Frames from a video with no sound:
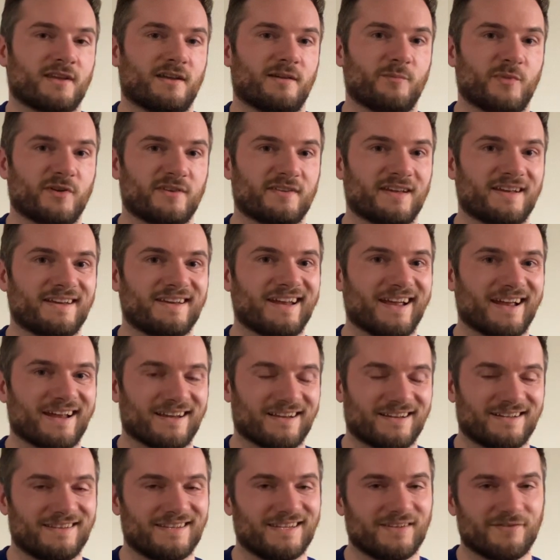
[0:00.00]
But yeah,
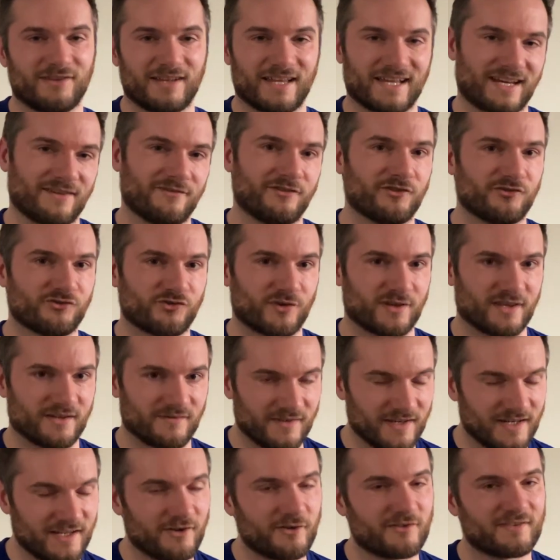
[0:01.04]
leave a like if you enjoyed the
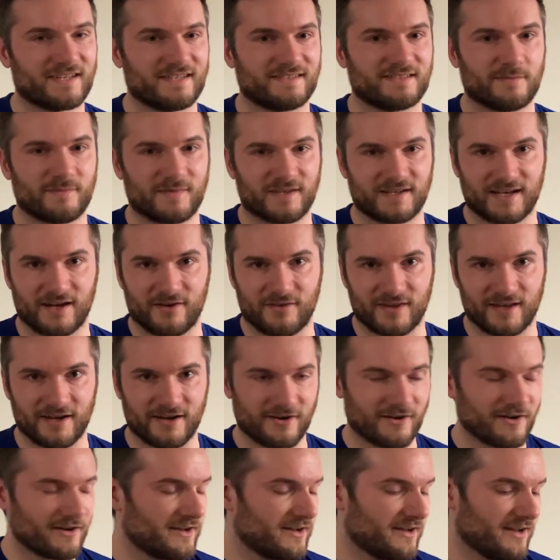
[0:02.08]
video, say something down there,
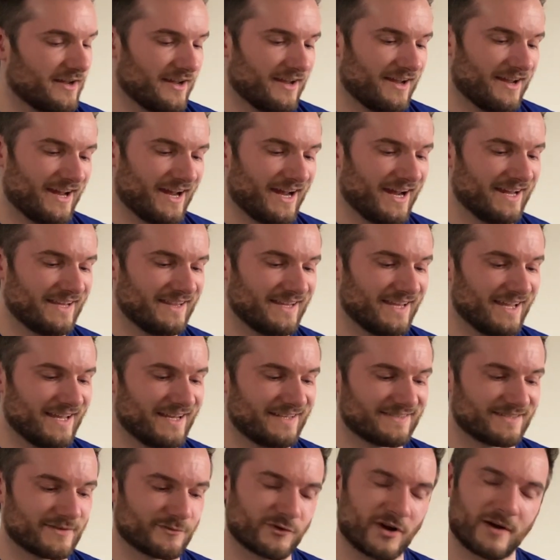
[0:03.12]
and then
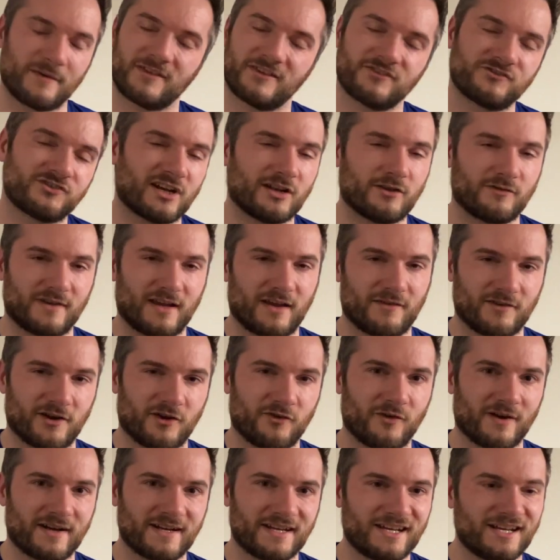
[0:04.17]
subscribe to the channel if you haven't
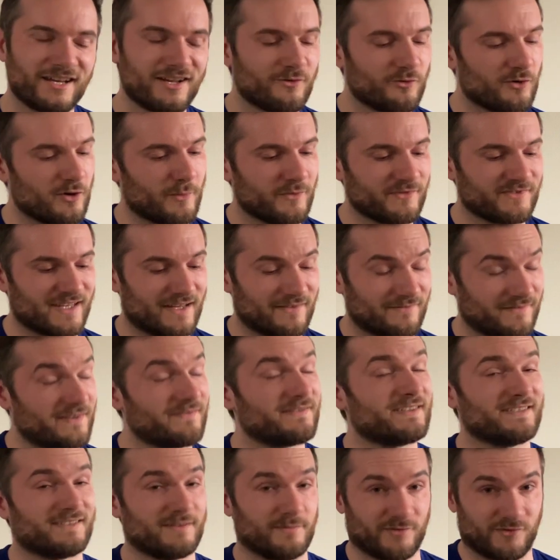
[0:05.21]
already. We're almost at
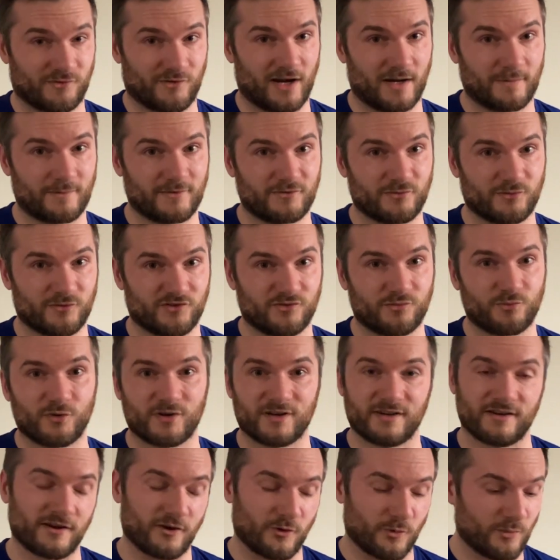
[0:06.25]
50 subscribers, which is
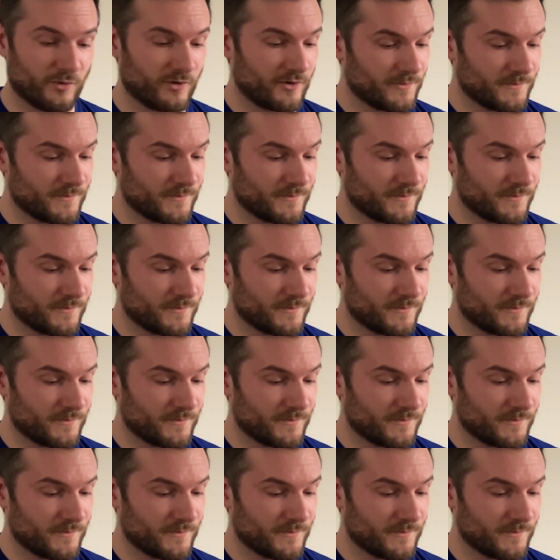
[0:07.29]
pretty dope.